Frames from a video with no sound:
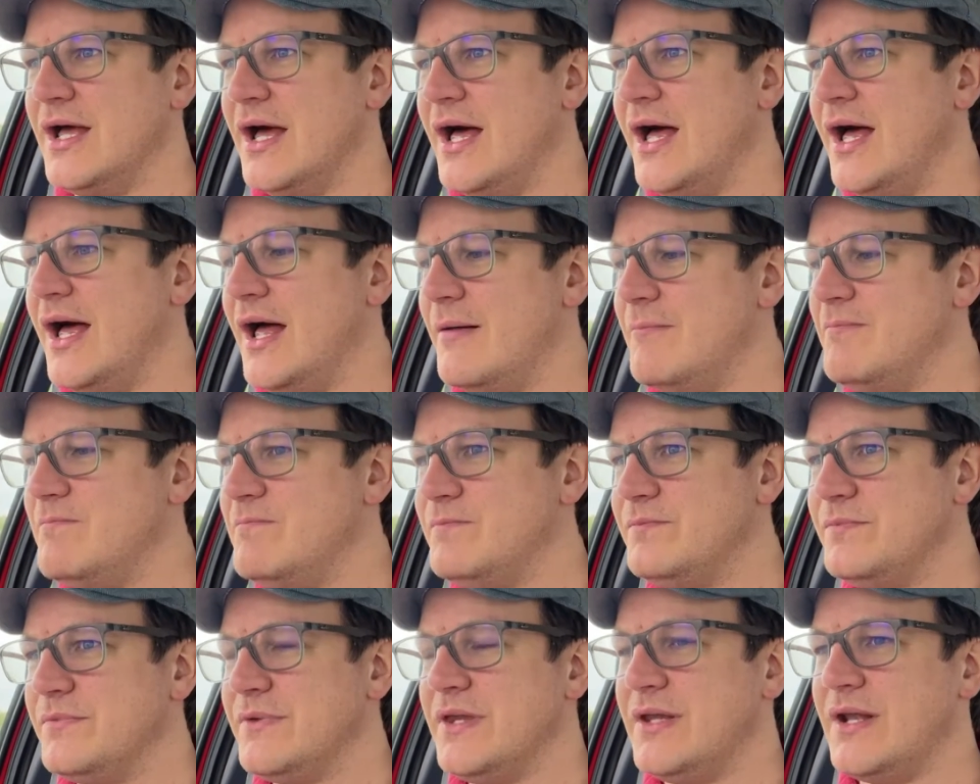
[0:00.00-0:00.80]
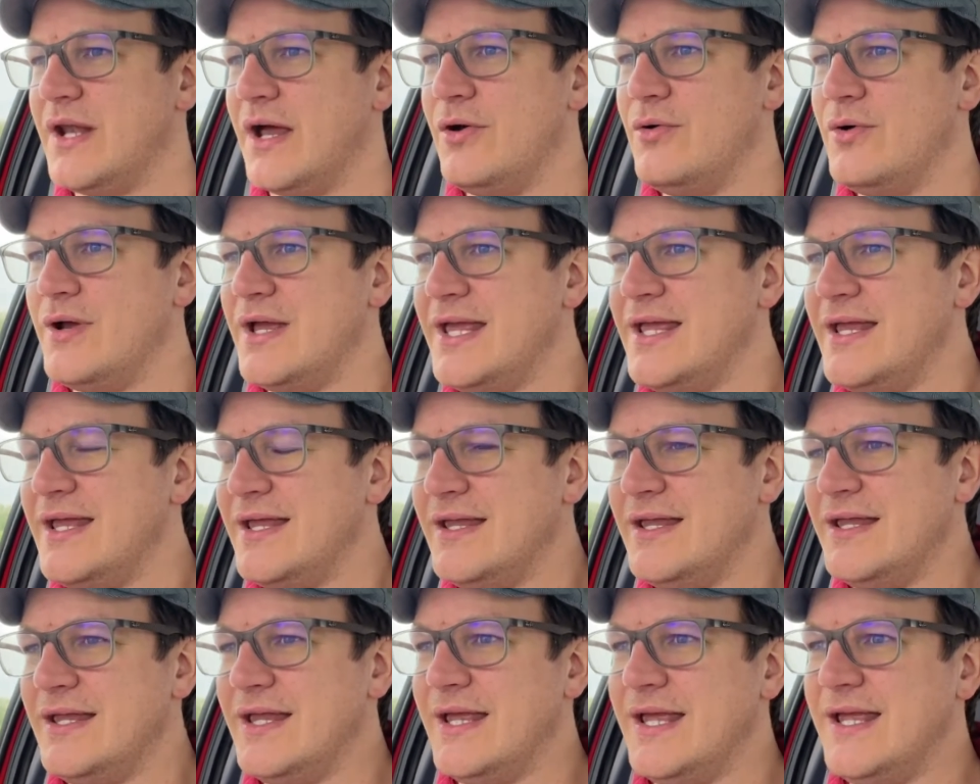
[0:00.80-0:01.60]
You know,
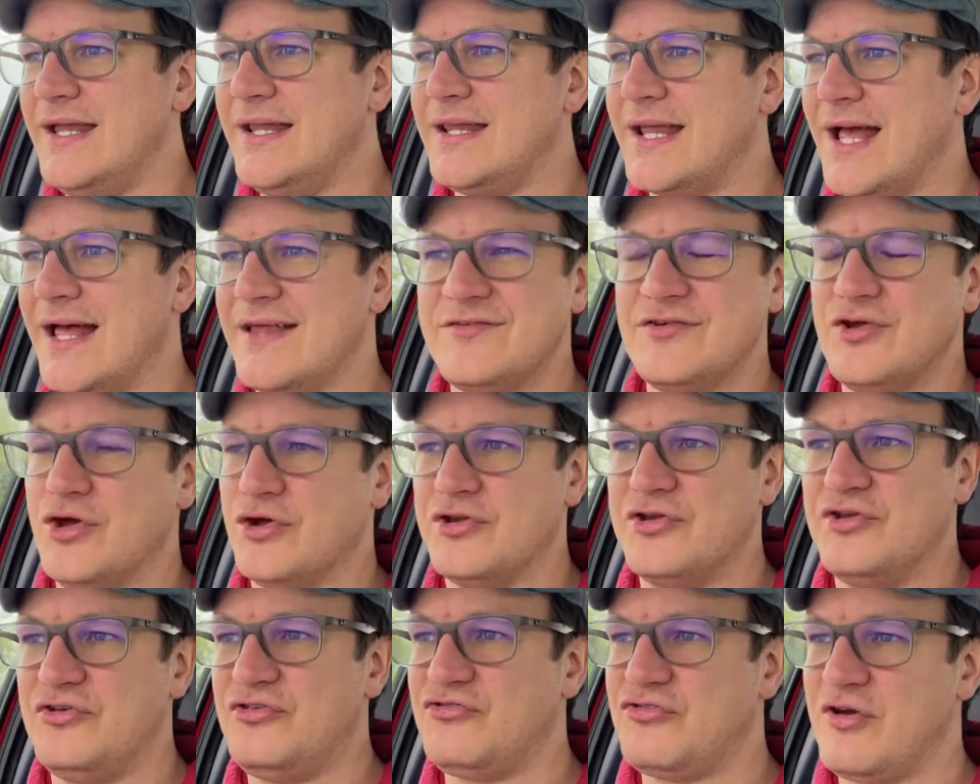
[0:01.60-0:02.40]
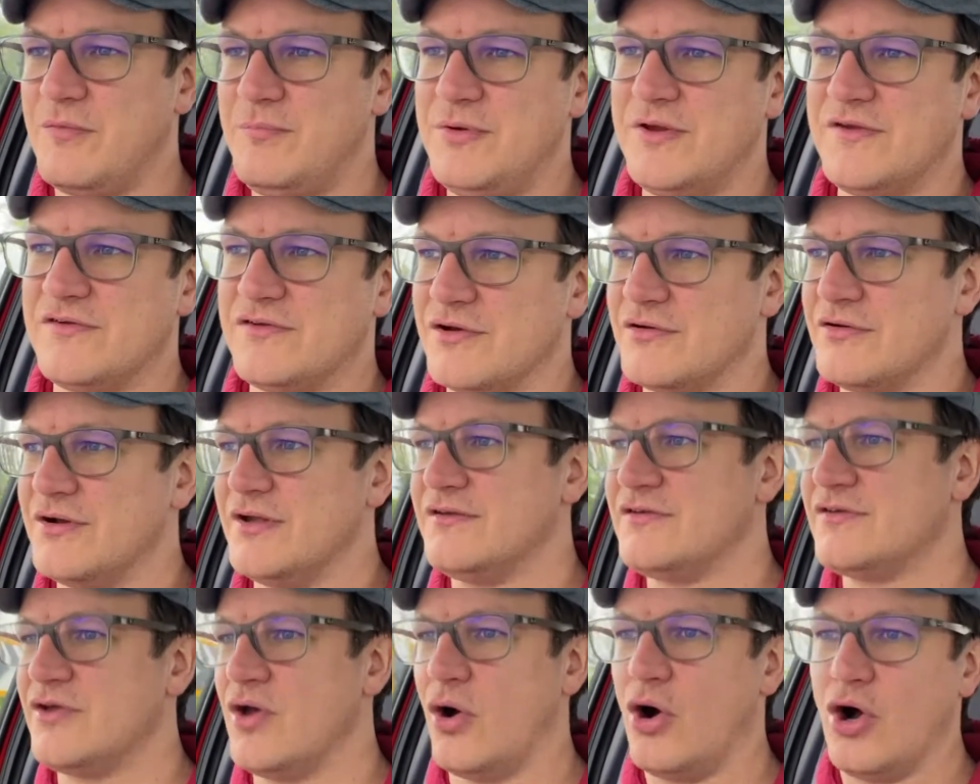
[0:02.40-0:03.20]
it hasn't got a distributor,
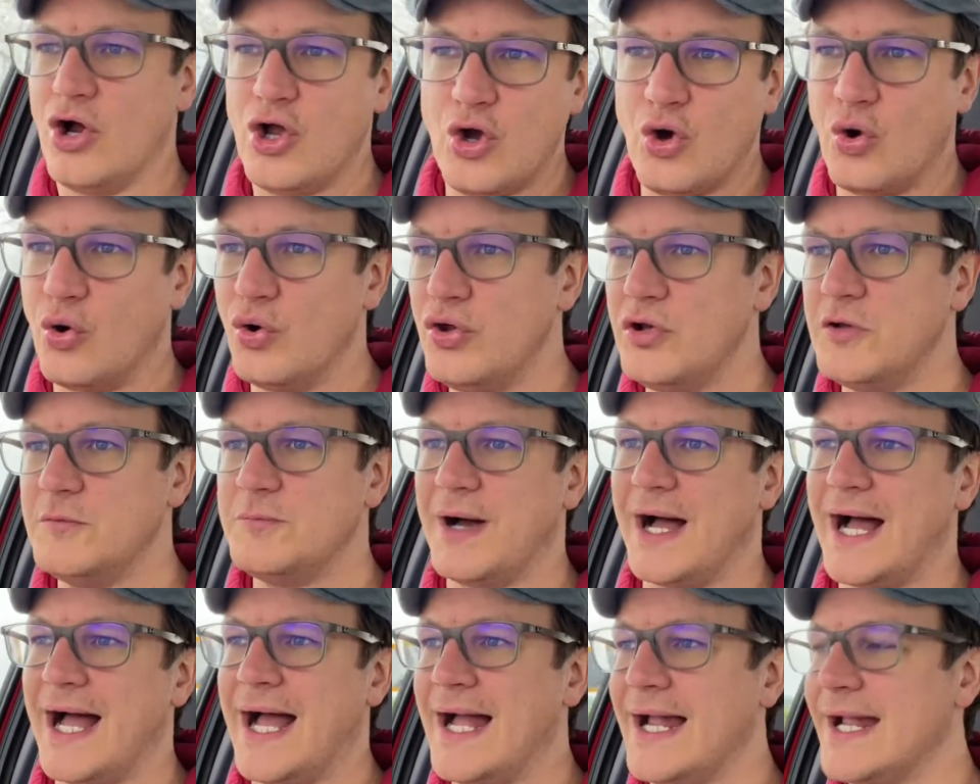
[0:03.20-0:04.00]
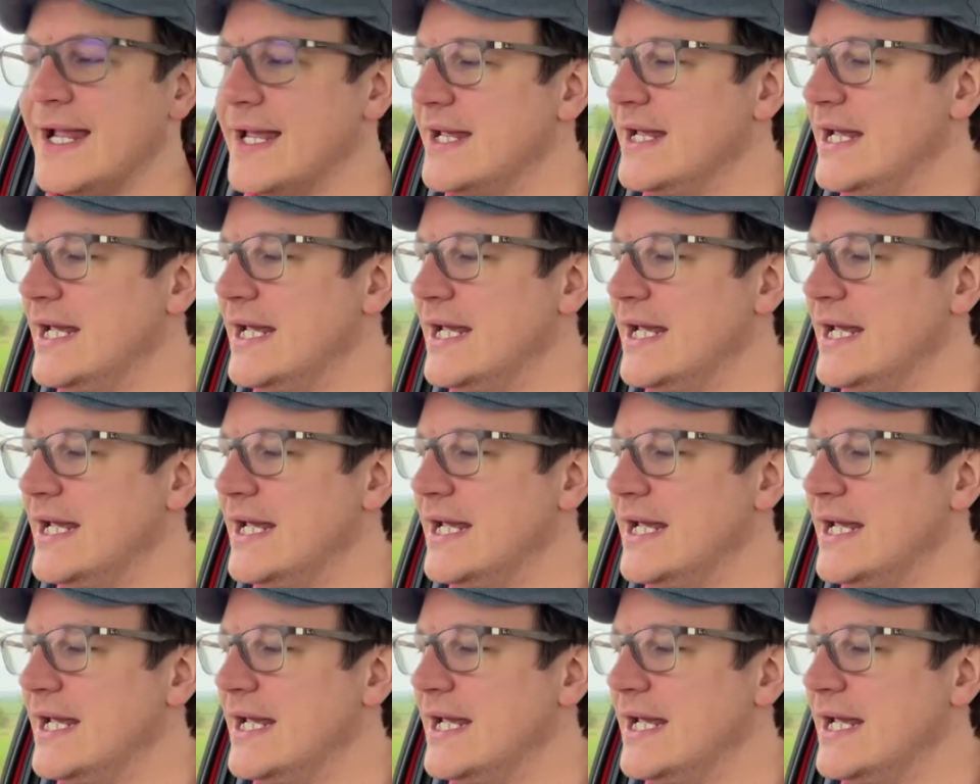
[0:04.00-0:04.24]
it's got a coil pack.